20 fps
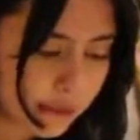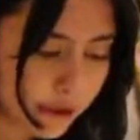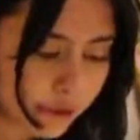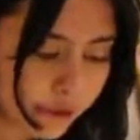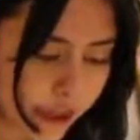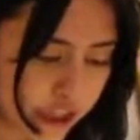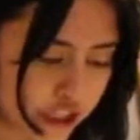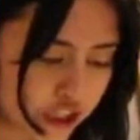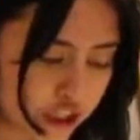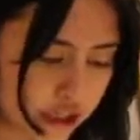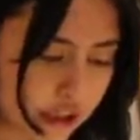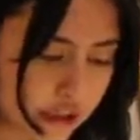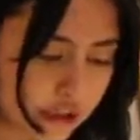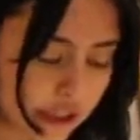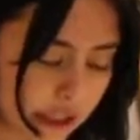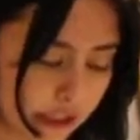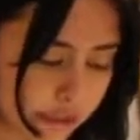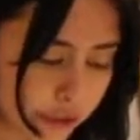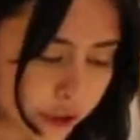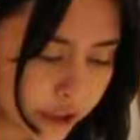immigration
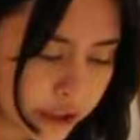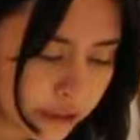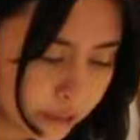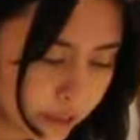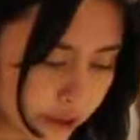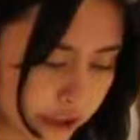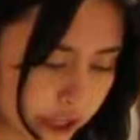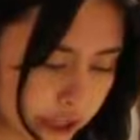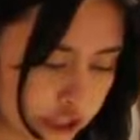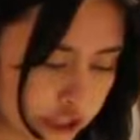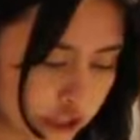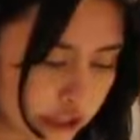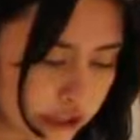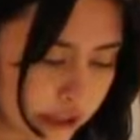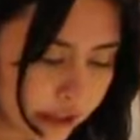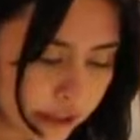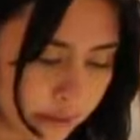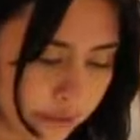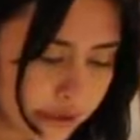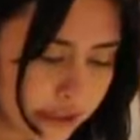and labor
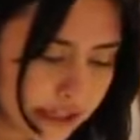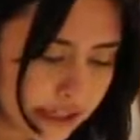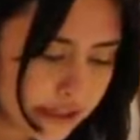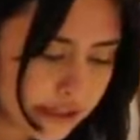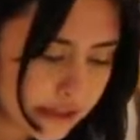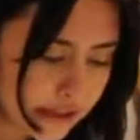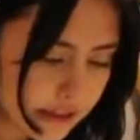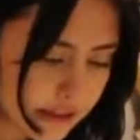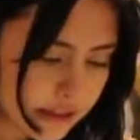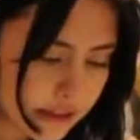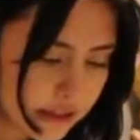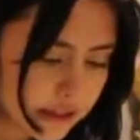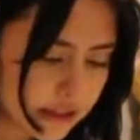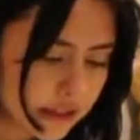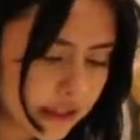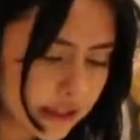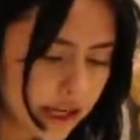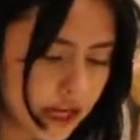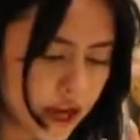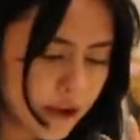exploitation, diabetes,
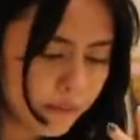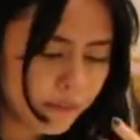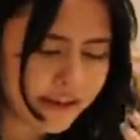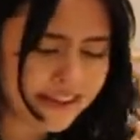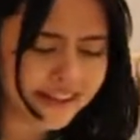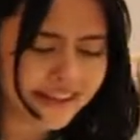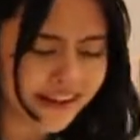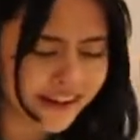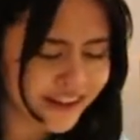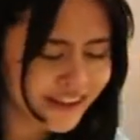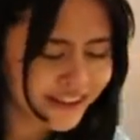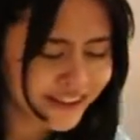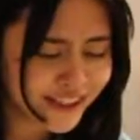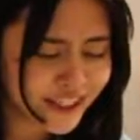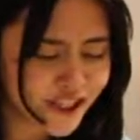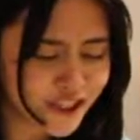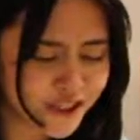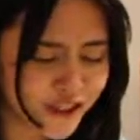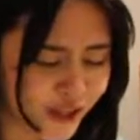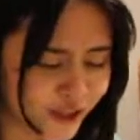etc. But
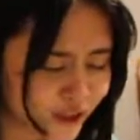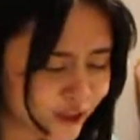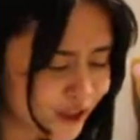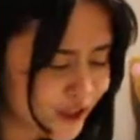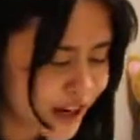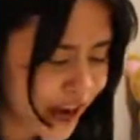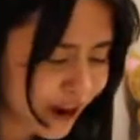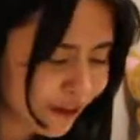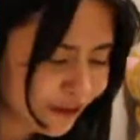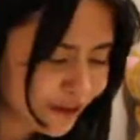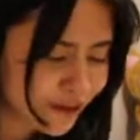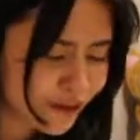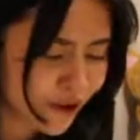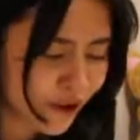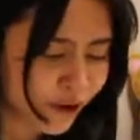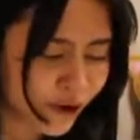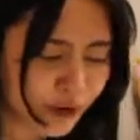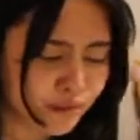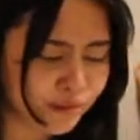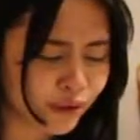suddenly, gender nouns
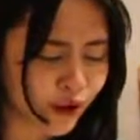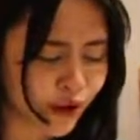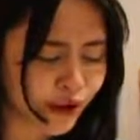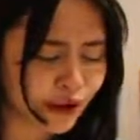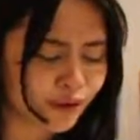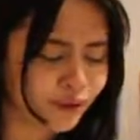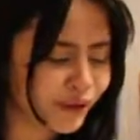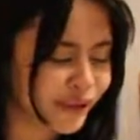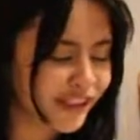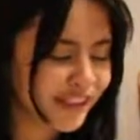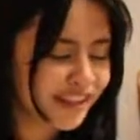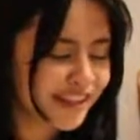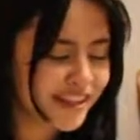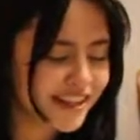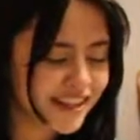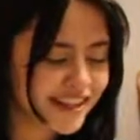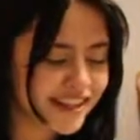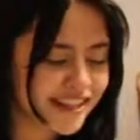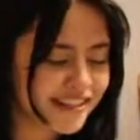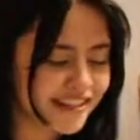are a priority,
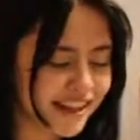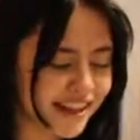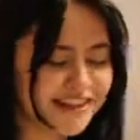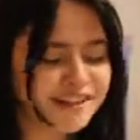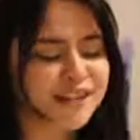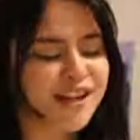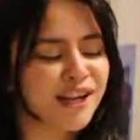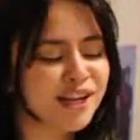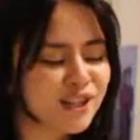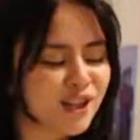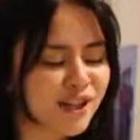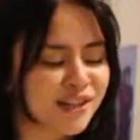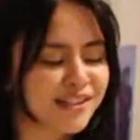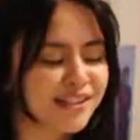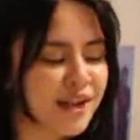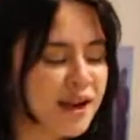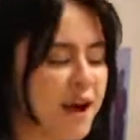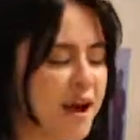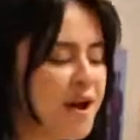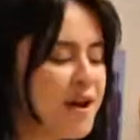says
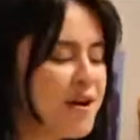Sanchez.